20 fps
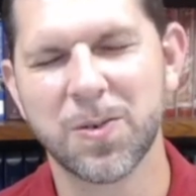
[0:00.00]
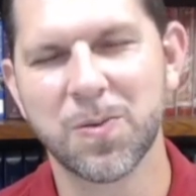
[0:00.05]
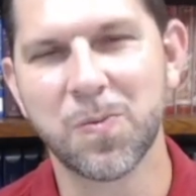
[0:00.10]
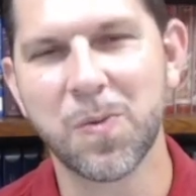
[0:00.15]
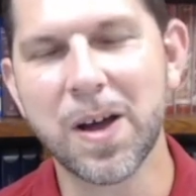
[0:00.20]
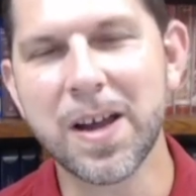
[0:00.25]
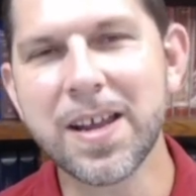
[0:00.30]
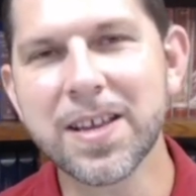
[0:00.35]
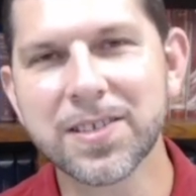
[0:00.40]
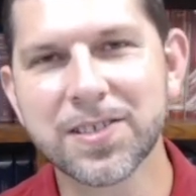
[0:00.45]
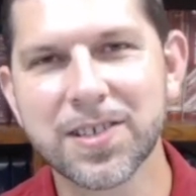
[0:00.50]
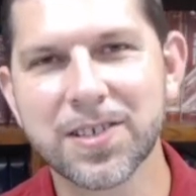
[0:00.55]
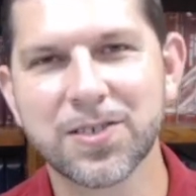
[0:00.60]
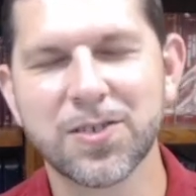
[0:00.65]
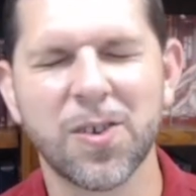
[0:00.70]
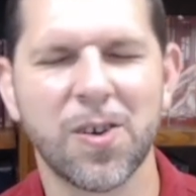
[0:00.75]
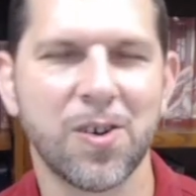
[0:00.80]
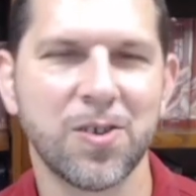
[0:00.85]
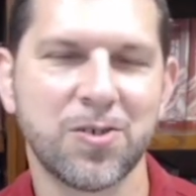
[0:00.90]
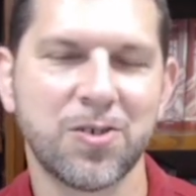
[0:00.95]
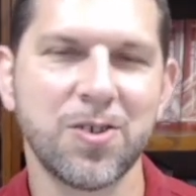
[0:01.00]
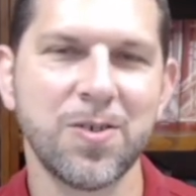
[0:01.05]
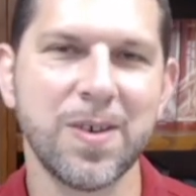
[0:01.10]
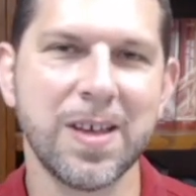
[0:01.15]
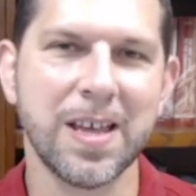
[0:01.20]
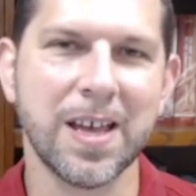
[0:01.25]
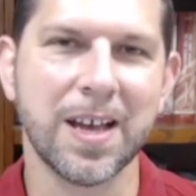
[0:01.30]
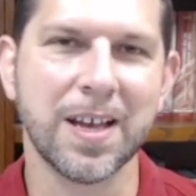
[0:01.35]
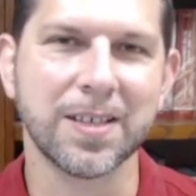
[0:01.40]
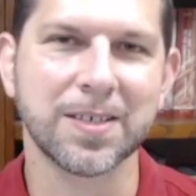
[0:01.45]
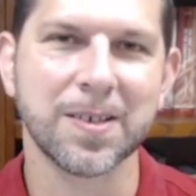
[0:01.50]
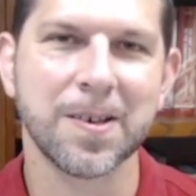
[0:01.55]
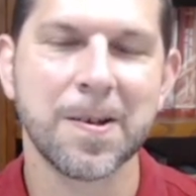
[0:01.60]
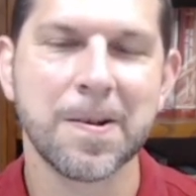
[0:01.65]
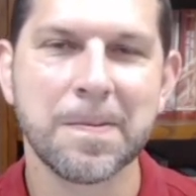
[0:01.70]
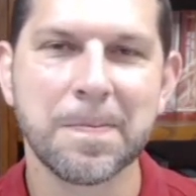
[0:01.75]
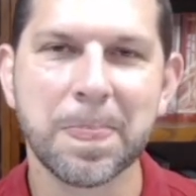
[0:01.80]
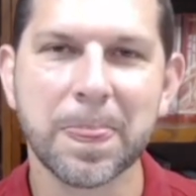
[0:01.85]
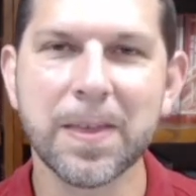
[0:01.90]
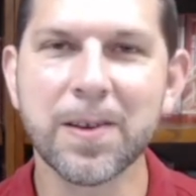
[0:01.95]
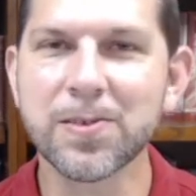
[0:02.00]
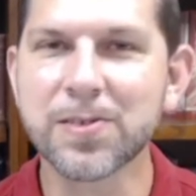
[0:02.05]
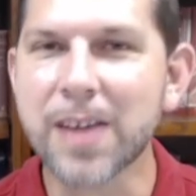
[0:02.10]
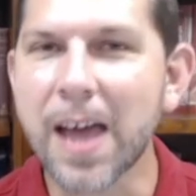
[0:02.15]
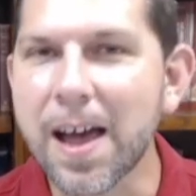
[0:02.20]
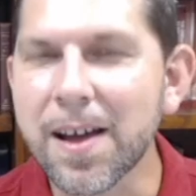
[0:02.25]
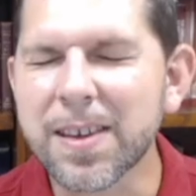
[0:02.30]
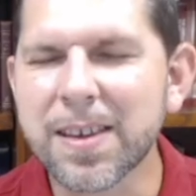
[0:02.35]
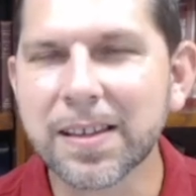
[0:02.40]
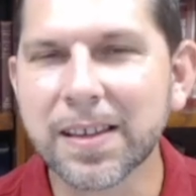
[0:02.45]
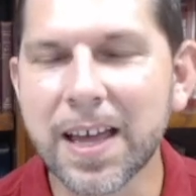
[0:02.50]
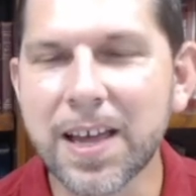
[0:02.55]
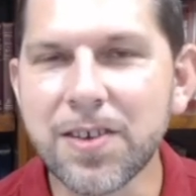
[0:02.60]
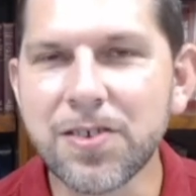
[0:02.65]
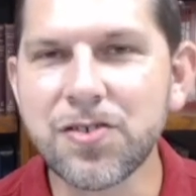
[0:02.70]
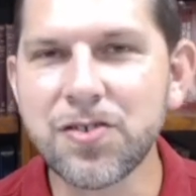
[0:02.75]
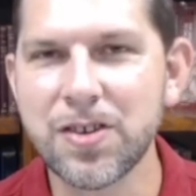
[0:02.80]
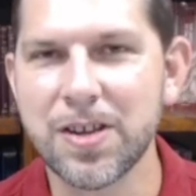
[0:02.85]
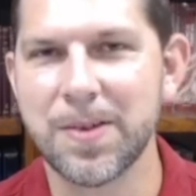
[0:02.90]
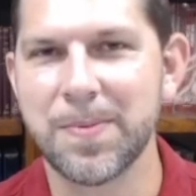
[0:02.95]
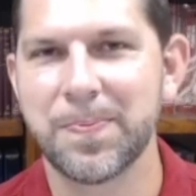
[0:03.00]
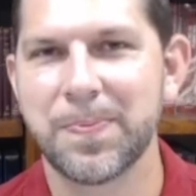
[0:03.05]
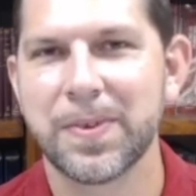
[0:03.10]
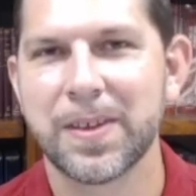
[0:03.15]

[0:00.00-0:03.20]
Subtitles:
What is this all showing us? There's calculation.